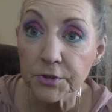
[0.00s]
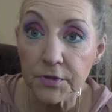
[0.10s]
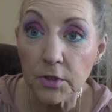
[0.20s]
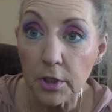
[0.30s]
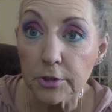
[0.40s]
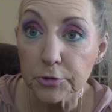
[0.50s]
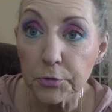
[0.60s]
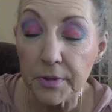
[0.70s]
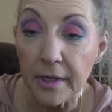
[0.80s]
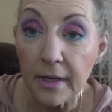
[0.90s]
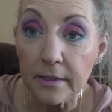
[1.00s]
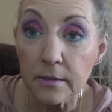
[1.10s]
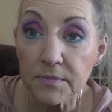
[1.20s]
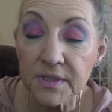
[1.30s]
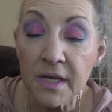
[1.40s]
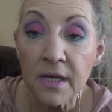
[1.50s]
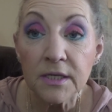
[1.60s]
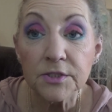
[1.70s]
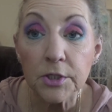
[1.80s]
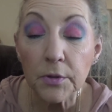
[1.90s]
to the luxury items.
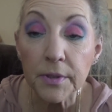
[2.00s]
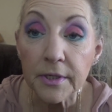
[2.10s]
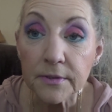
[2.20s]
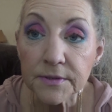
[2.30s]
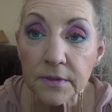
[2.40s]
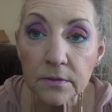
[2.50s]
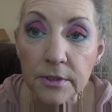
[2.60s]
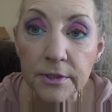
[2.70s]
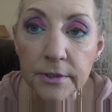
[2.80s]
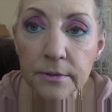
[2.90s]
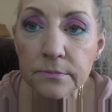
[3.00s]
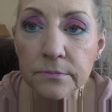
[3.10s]
So here's the look.